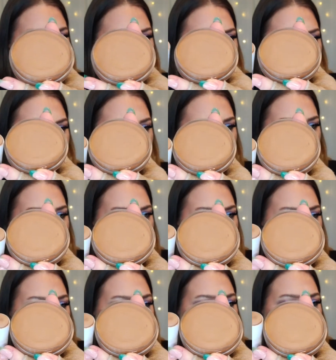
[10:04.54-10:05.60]
I don't know, maybe
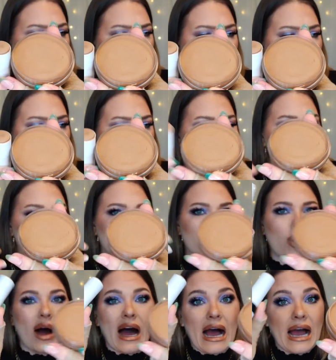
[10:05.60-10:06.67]
warm.
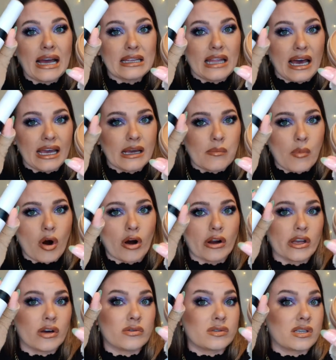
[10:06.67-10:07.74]
So I like
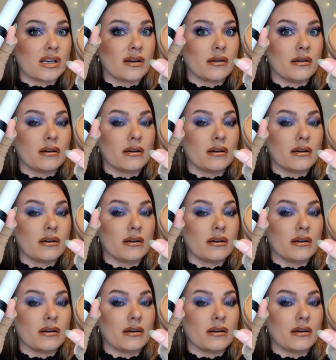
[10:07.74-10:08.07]
Mario's